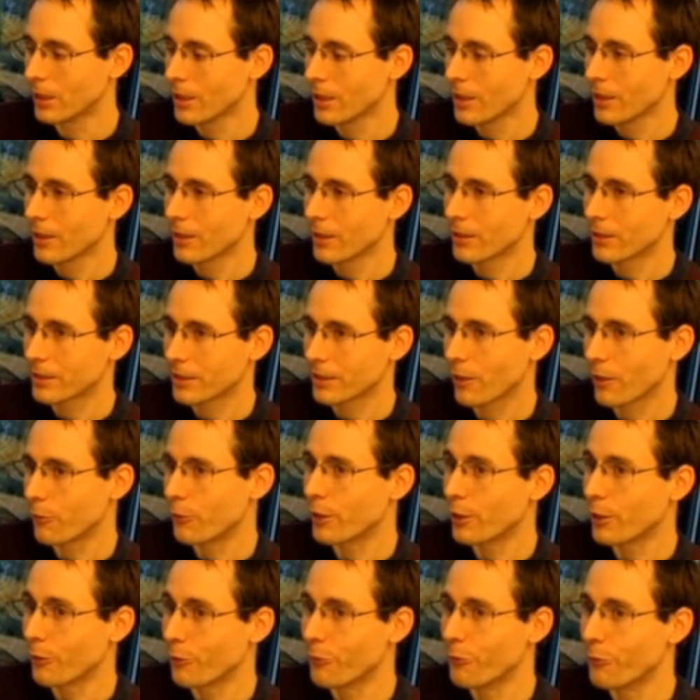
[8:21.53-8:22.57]
Yeah,
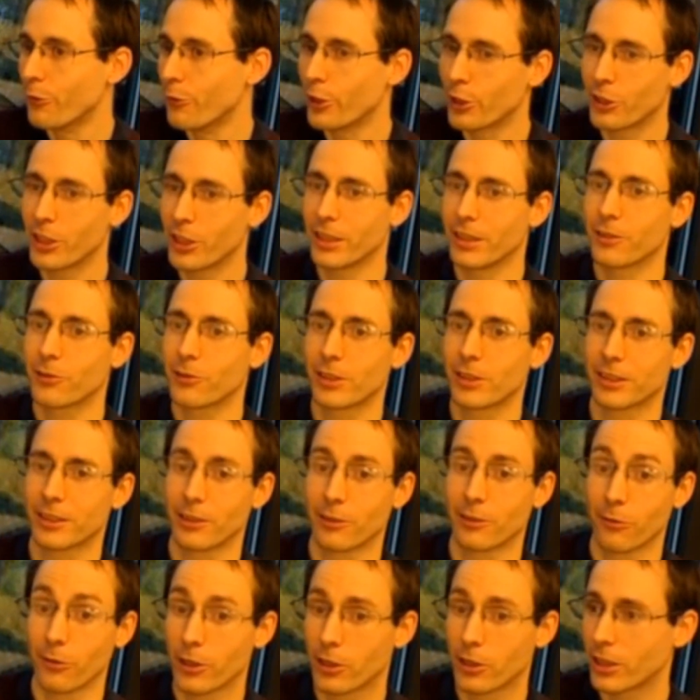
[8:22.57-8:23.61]
very interesting,
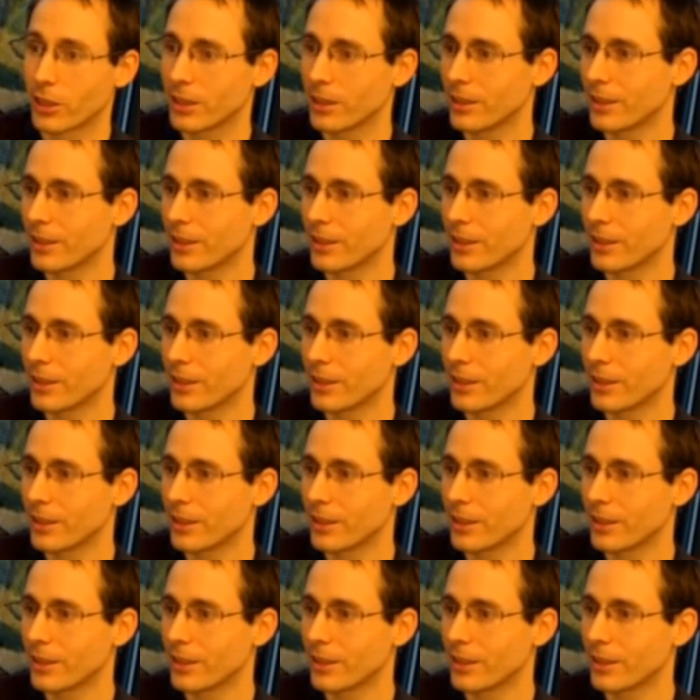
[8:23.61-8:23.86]
very